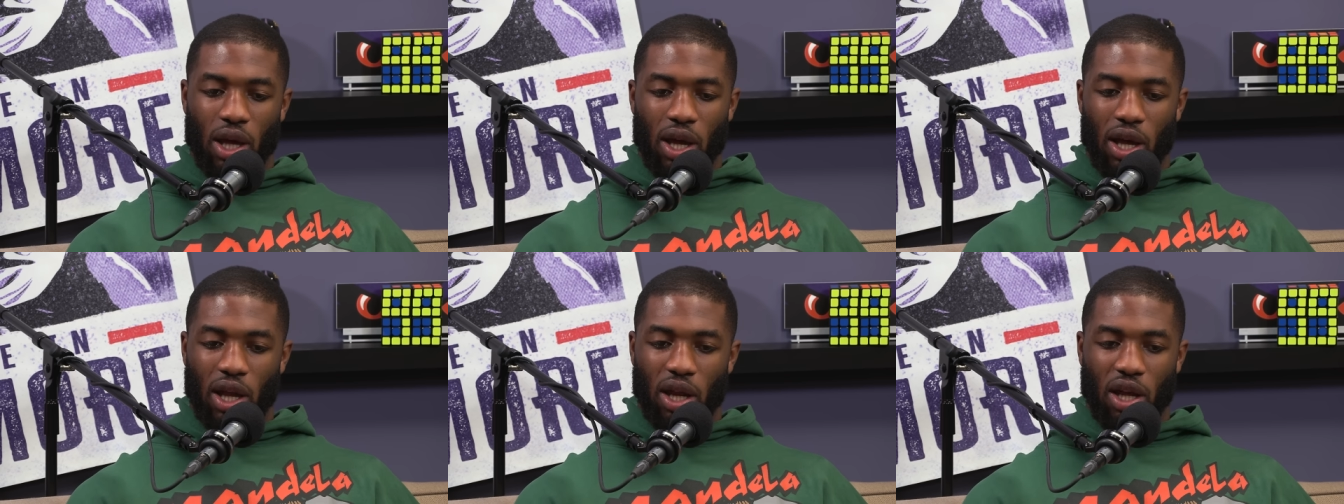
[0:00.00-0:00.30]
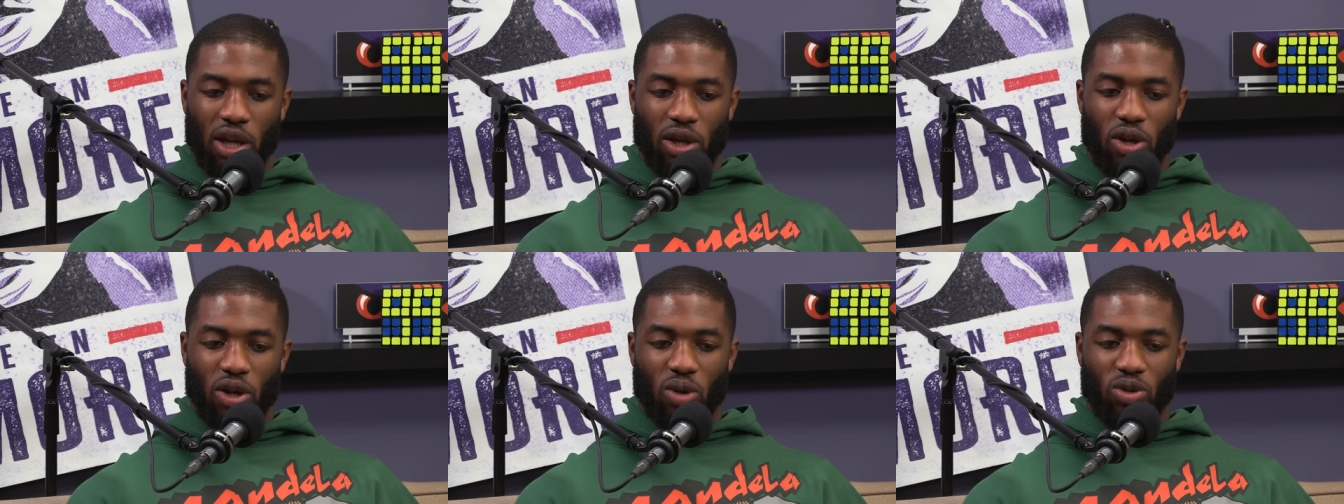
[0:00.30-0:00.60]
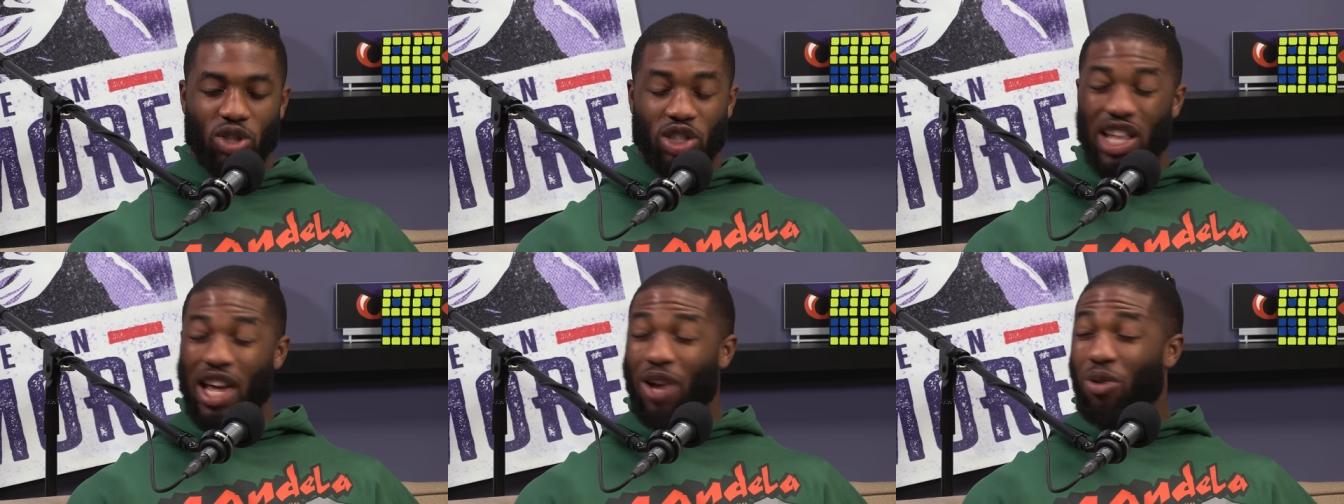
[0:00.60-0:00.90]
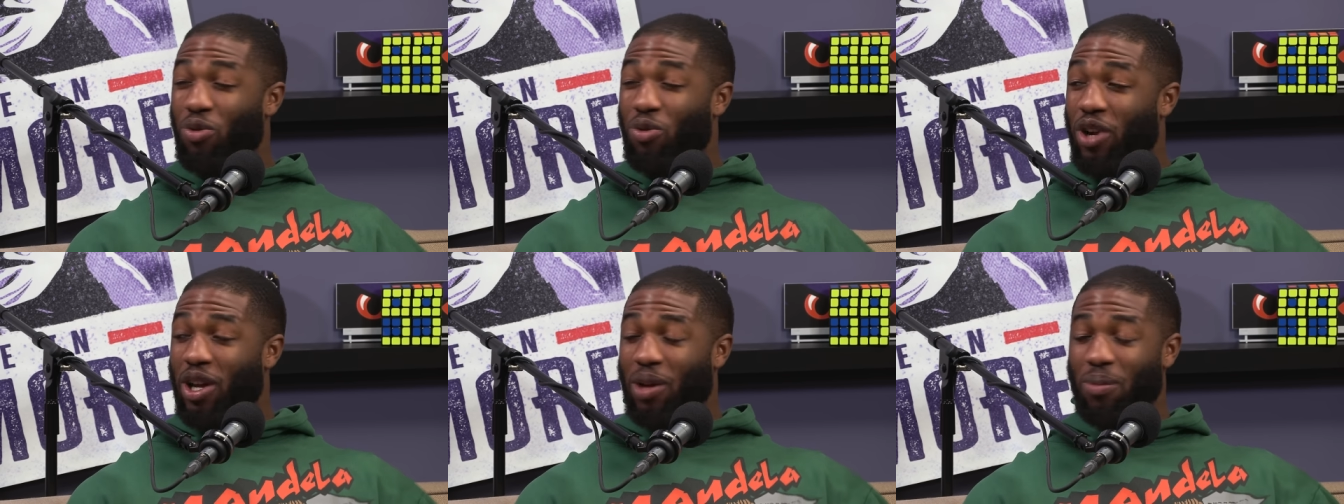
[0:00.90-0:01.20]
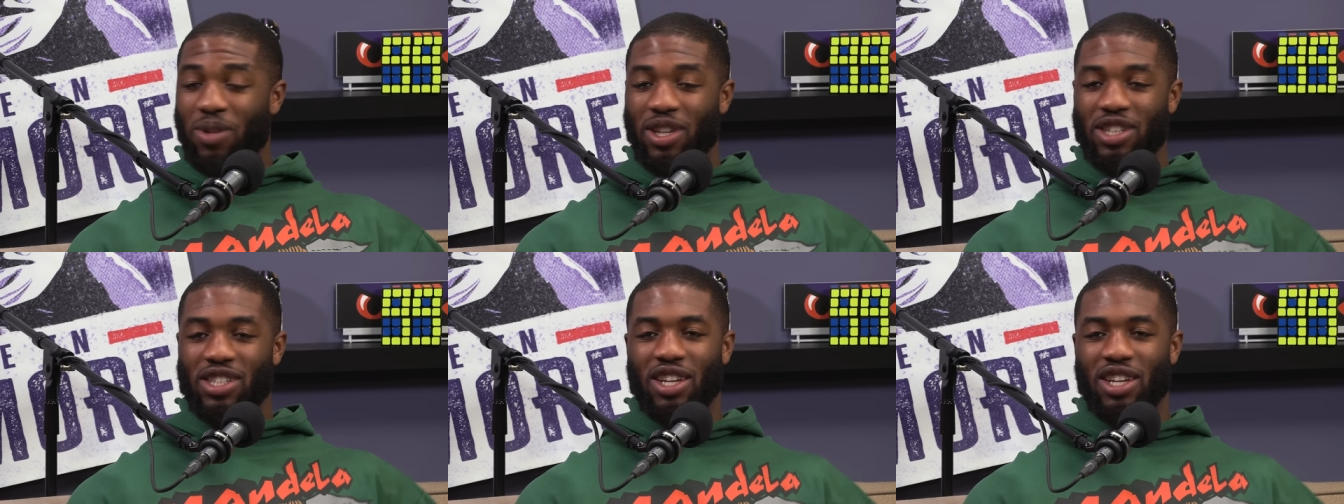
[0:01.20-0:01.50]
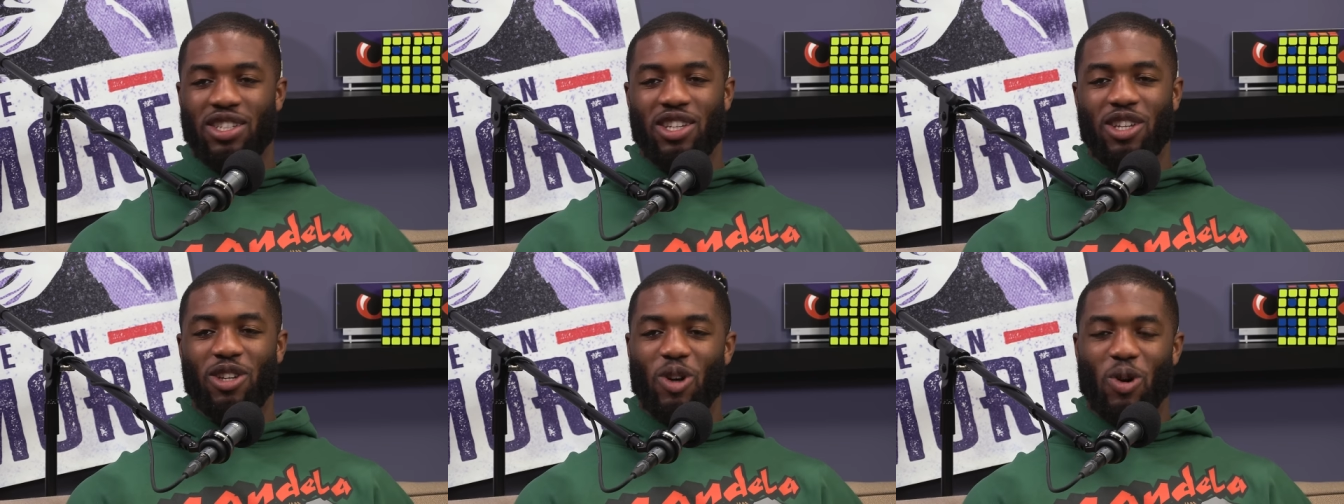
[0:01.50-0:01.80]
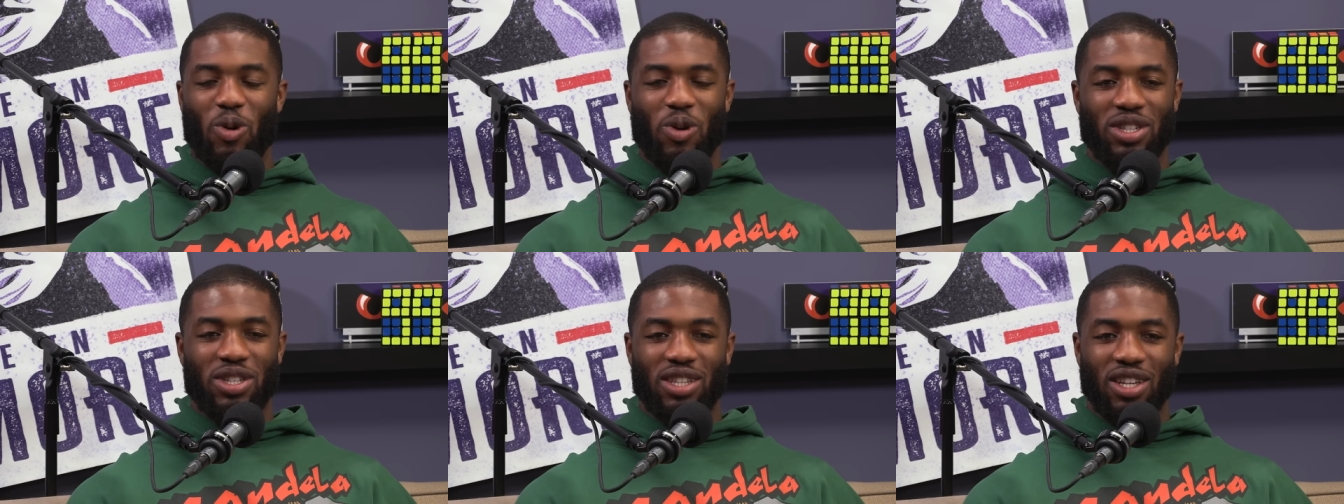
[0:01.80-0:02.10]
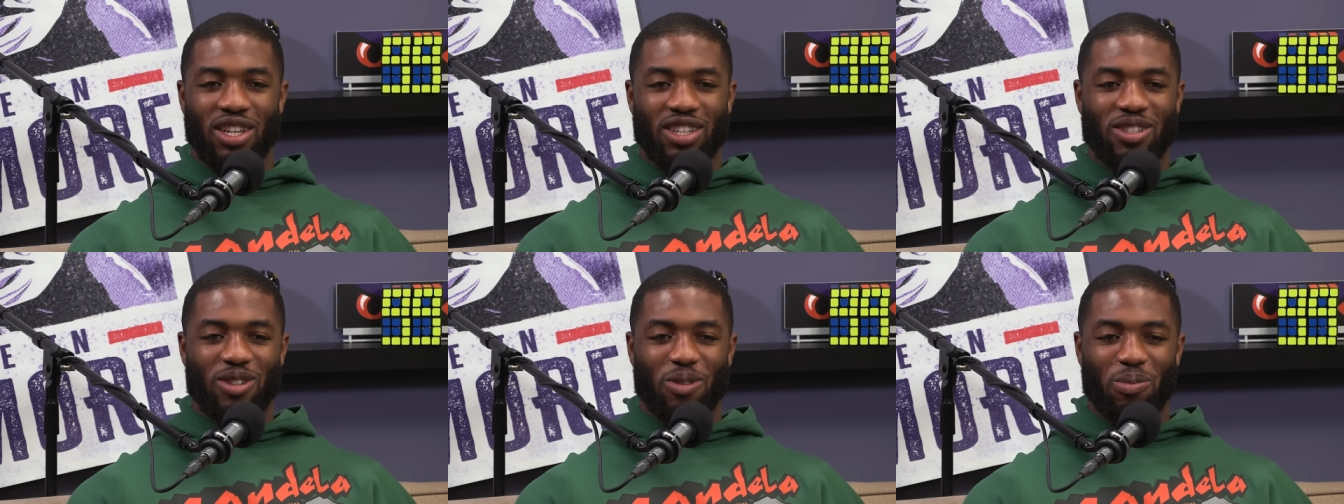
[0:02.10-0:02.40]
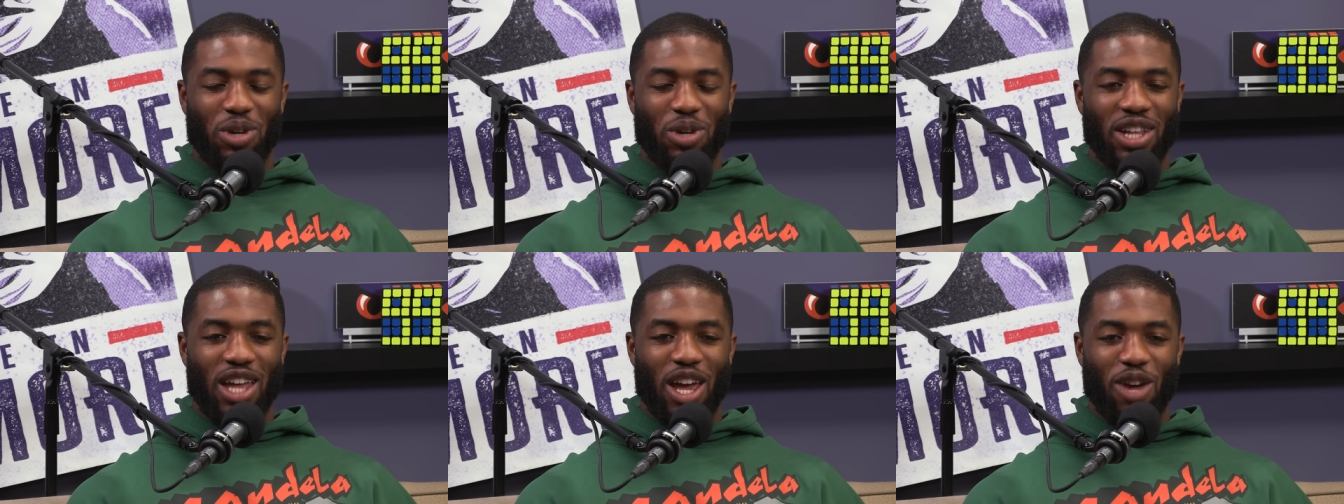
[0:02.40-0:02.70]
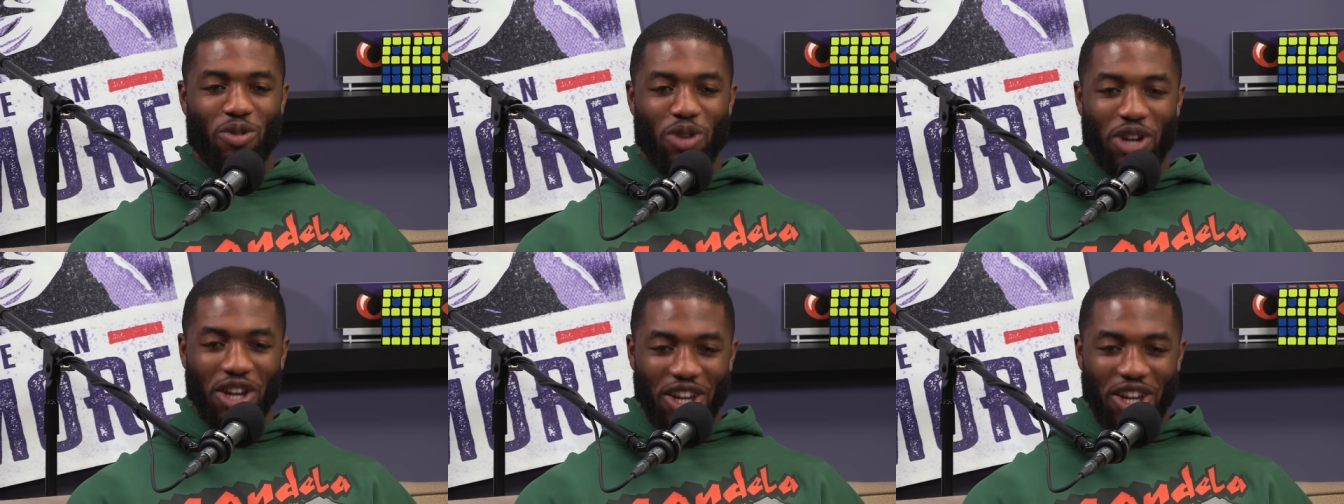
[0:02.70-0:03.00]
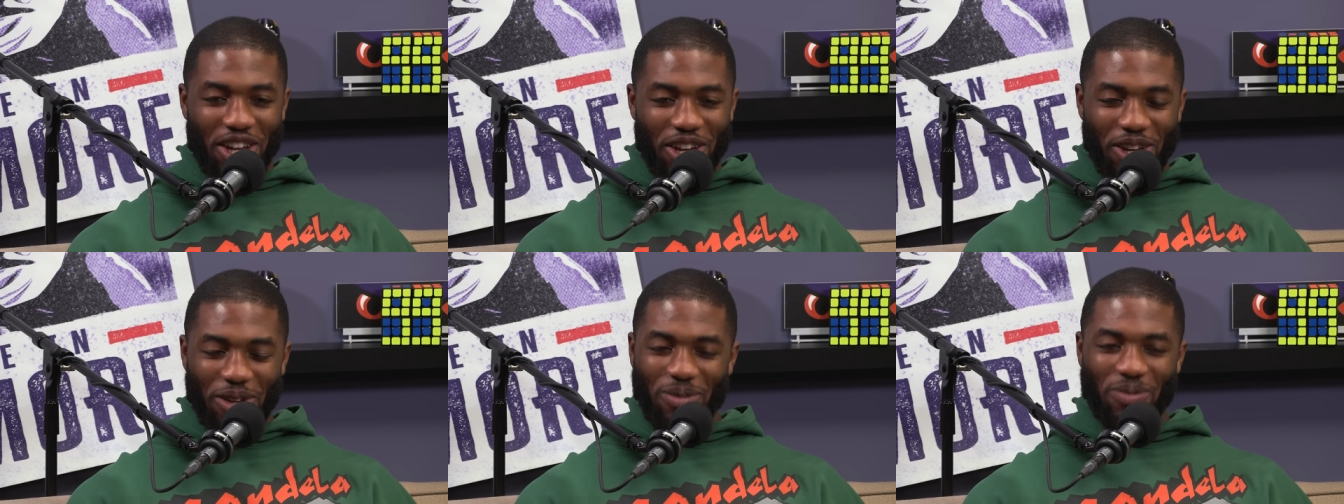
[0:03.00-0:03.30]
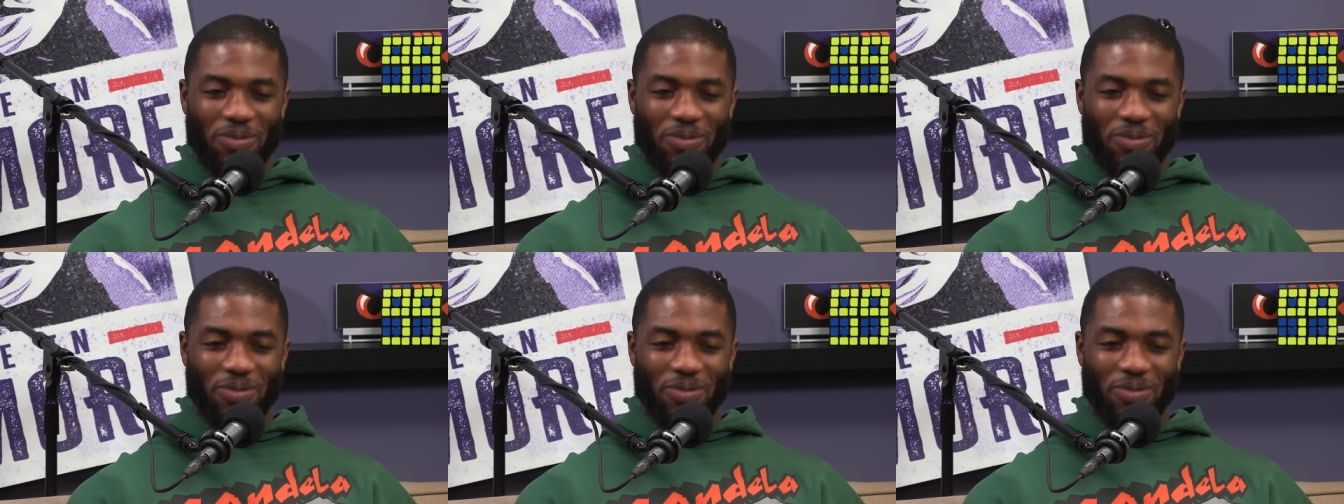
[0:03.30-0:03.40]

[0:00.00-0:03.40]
And then, you know, just that rip. He says, he always says, bring that rip.